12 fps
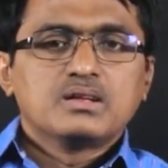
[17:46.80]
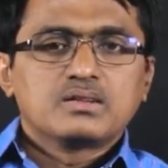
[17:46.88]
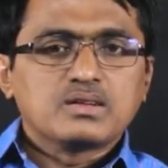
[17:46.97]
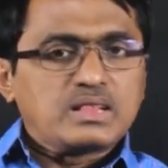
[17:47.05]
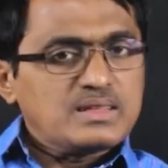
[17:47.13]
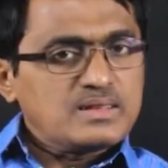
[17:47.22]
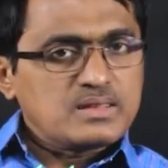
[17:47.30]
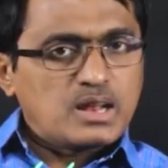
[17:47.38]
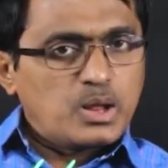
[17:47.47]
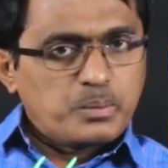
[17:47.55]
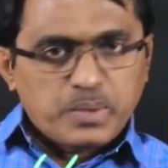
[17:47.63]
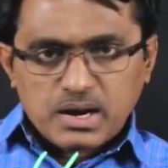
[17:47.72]
So this is an
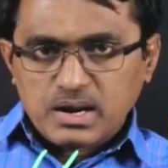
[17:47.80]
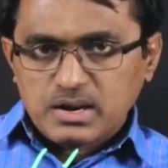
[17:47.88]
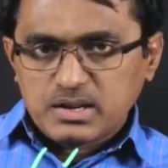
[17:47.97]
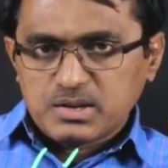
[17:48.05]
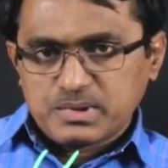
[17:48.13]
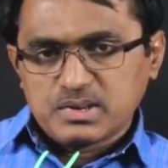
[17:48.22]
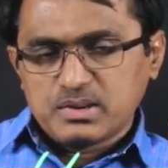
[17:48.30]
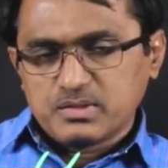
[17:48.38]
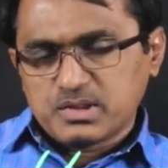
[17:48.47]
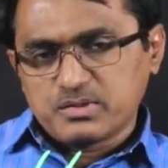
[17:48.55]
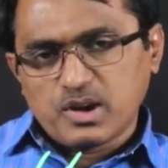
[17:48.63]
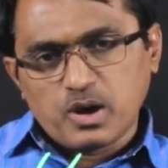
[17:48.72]
important distribution
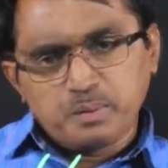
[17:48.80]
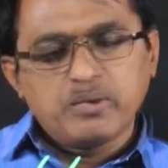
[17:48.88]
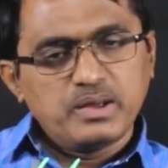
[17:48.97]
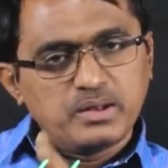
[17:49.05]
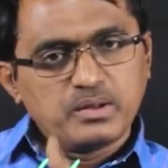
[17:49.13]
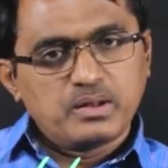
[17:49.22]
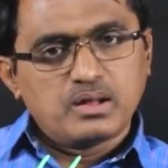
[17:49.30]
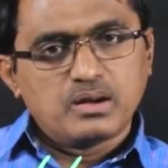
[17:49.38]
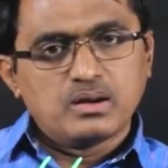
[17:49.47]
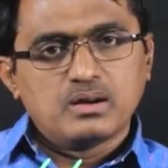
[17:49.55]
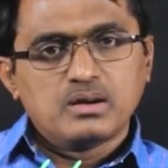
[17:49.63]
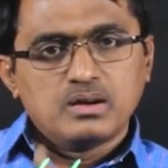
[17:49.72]
which we have been
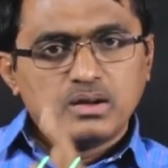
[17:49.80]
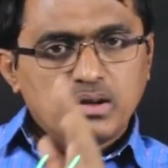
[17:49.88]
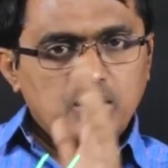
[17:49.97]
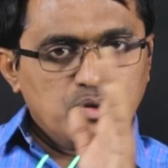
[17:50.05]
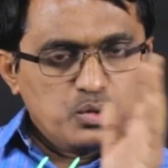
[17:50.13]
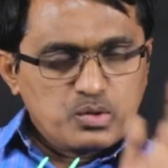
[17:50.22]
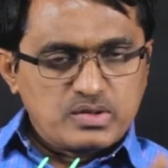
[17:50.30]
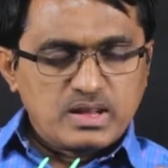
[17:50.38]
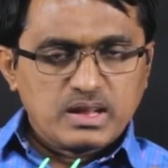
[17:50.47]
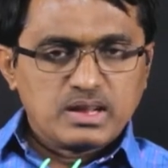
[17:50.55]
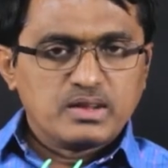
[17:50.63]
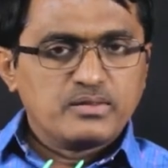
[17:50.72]

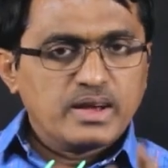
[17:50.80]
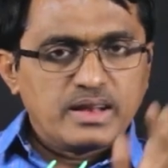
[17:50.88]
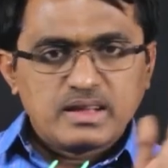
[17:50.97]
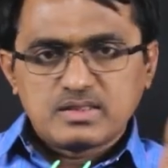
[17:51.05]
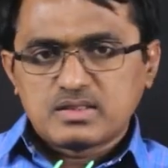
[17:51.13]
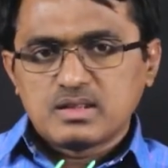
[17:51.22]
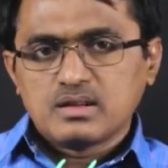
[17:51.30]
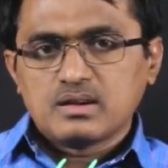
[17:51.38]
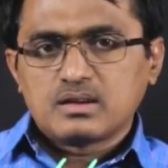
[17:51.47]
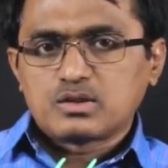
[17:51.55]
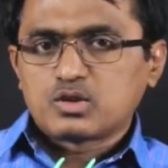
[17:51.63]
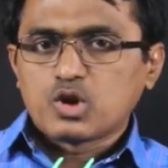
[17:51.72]
using in various
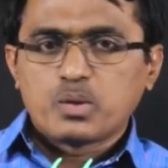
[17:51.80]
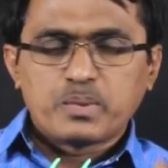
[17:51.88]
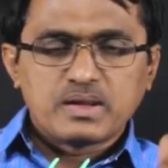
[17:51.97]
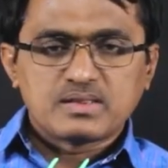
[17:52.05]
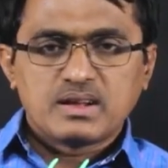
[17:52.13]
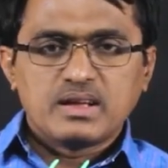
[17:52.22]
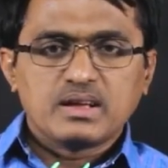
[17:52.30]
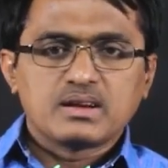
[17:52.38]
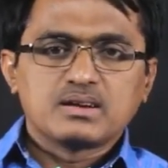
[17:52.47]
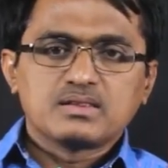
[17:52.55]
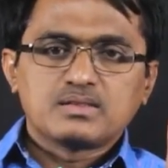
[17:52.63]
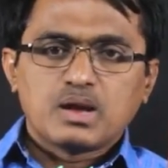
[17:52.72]
topics like
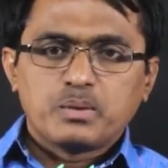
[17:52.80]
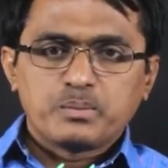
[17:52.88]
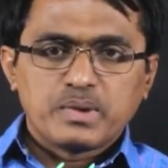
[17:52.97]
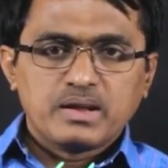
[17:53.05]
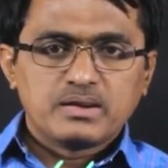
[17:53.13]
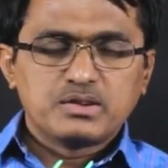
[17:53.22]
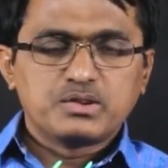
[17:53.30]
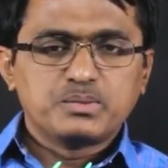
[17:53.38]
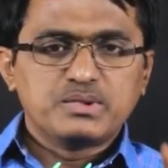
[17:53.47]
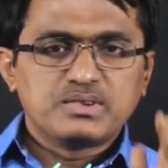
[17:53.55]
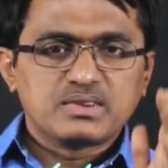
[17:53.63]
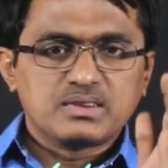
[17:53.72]
sampling
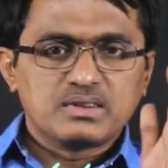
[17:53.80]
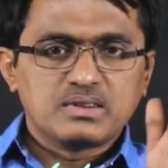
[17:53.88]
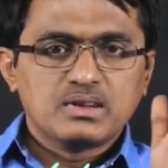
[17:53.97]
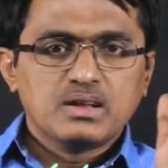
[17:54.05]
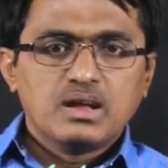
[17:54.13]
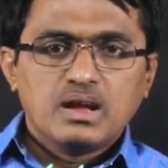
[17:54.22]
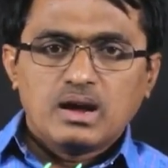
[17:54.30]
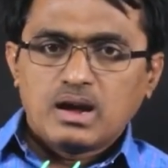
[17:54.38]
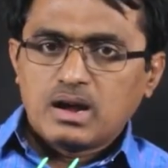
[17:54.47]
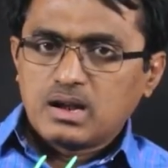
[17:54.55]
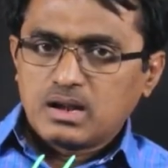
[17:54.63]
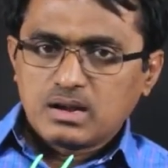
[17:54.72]
distribution
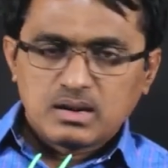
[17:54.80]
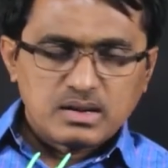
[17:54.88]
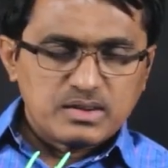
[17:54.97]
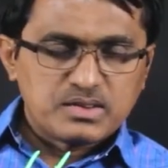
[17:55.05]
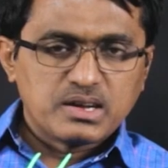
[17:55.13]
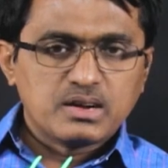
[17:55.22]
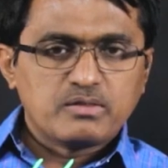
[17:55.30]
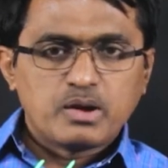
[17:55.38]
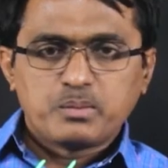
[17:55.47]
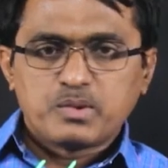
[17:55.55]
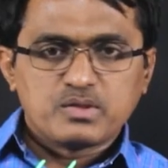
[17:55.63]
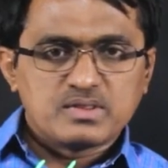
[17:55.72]
and testing of
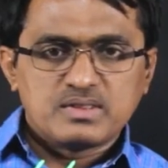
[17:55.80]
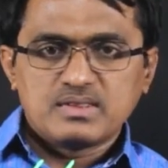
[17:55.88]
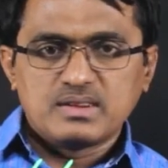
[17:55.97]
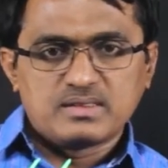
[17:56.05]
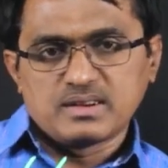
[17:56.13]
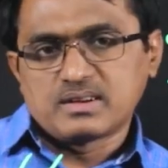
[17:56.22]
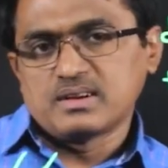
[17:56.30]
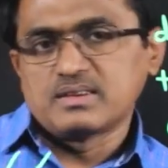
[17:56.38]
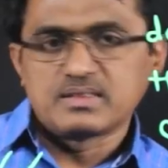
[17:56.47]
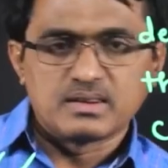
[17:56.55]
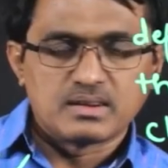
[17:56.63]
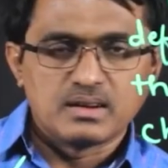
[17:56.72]
hypothesis, etc.,
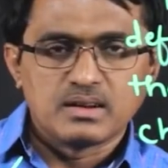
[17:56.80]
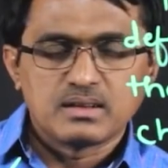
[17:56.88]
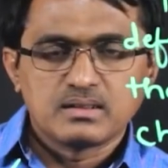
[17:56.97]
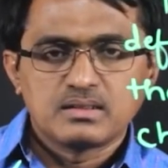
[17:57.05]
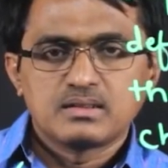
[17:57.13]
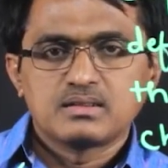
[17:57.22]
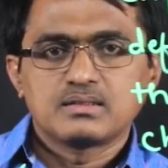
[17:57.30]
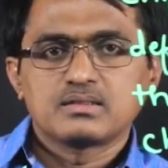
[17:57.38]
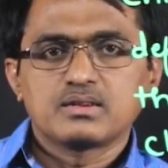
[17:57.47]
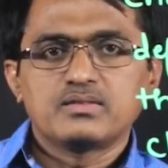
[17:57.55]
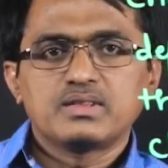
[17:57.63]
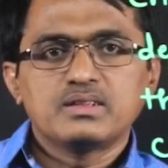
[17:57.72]
etc.
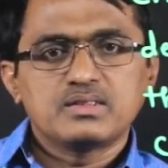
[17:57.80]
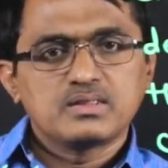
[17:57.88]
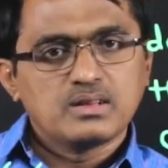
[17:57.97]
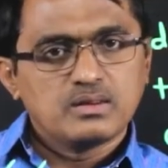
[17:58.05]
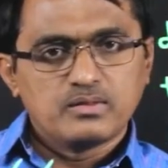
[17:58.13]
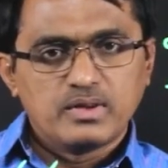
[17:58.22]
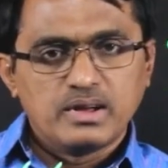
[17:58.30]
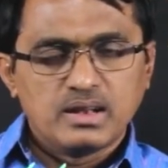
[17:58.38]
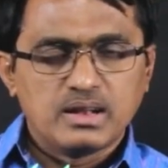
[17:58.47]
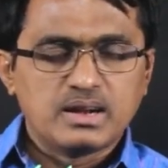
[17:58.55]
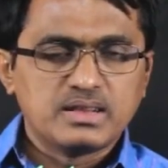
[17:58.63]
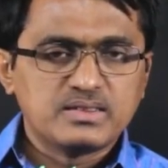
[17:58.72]
So with this we
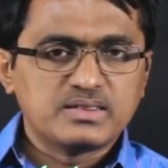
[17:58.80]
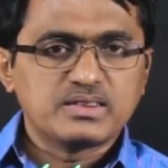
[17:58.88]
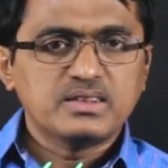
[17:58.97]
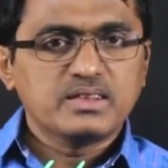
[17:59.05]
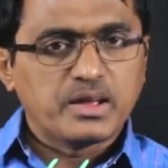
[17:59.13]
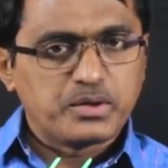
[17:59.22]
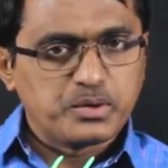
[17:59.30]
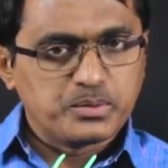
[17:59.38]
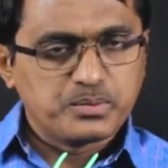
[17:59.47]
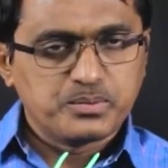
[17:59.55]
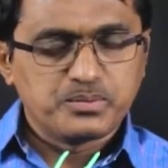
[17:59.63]
will end this session. Thank you.